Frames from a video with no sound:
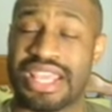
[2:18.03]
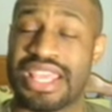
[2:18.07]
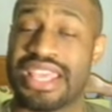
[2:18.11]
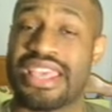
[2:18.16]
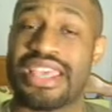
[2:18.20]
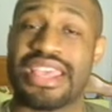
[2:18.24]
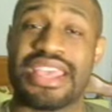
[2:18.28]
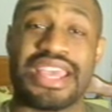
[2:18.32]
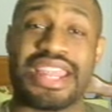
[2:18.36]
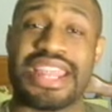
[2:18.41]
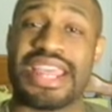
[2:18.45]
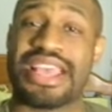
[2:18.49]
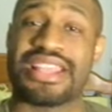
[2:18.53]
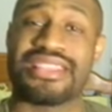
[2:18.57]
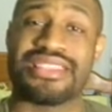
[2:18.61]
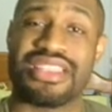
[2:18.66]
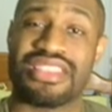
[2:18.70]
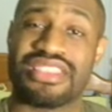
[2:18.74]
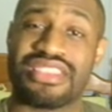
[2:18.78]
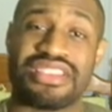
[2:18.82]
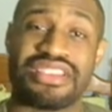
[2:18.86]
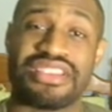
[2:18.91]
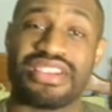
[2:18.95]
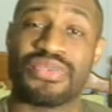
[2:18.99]
it had
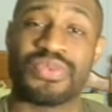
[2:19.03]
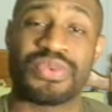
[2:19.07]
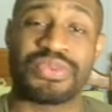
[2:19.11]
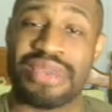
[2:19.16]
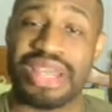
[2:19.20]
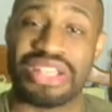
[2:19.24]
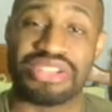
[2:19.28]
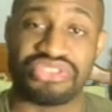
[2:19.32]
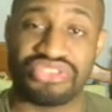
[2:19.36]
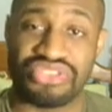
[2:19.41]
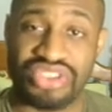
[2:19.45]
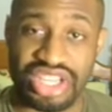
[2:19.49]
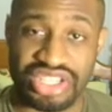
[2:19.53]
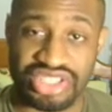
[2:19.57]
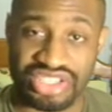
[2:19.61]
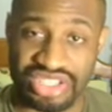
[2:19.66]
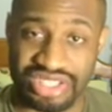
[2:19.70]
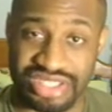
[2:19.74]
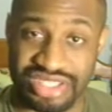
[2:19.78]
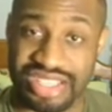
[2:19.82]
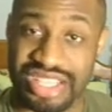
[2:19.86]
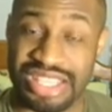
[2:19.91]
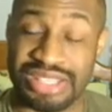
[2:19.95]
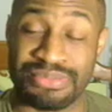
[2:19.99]
nothing to do with my instructions
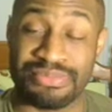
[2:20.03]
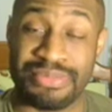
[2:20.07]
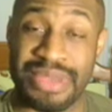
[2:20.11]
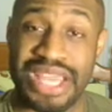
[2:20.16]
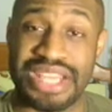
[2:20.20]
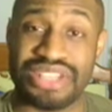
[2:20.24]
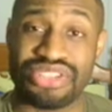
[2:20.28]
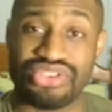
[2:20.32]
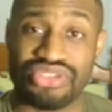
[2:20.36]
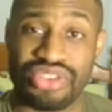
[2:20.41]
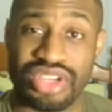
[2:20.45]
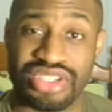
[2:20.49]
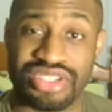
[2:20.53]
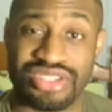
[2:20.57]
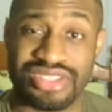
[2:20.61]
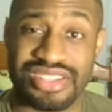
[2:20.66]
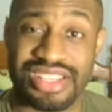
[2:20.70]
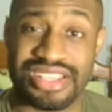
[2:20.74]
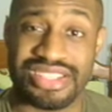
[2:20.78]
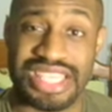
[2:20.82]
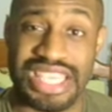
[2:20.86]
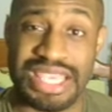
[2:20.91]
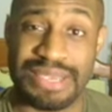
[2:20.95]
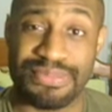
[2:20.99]
because my instructions says
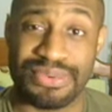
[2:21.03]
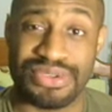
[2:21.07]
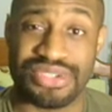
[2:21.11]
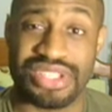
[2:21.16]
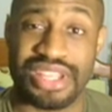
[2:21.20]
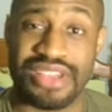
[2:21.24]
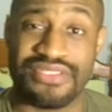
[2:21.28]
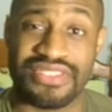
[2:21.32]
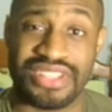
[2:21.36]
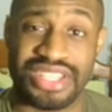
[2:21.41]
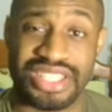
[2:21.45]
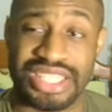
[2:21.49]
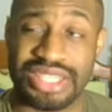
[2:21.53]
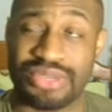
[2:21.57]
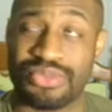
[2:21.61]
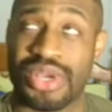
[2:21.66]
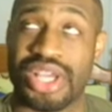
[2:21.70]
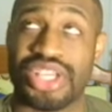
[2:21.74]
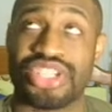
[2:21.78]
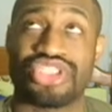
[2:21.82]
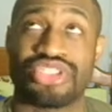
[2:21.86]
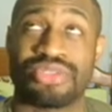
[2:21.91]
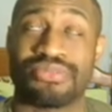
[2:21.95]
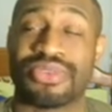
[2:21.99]
keep your stuff clean,
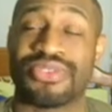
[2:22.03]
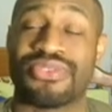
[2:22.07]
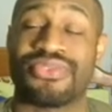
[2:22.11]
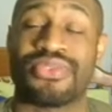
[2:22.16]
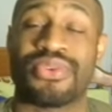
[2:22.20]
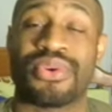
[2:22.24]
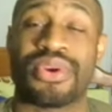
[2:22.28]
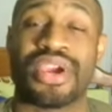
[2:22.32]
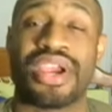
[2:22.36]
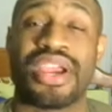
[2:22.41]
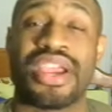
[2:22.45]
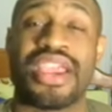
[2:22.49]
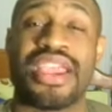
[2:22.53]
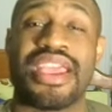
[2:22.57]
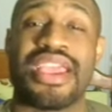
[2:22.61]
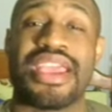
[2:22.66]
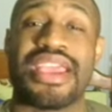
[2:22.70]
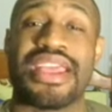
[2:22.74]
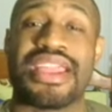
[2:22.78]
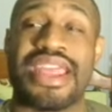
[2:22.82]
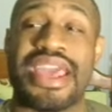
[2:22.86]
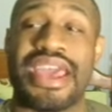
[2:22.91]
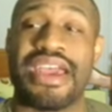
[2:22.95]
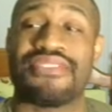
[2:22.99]
wash it before and
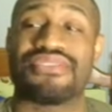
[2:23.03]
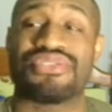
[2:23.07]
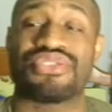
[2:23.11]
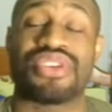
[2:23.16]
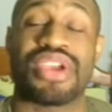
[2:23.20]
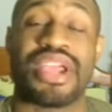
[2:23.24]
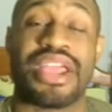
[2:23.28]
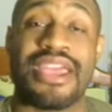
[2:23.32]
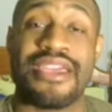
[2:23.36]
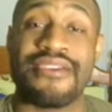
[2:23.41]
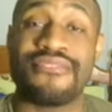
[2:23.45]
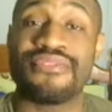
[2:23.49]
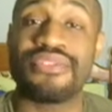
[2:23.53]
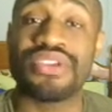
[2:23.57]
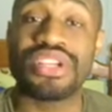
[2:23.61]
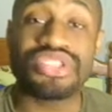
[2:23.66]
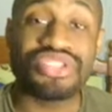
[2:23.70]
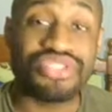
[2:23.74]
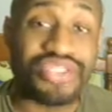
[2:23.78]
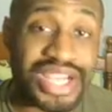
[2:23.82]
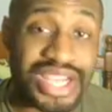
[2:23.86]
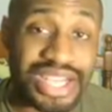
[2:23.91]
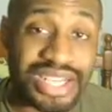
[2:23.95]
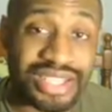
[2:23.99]
after every
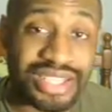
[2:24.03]
drink.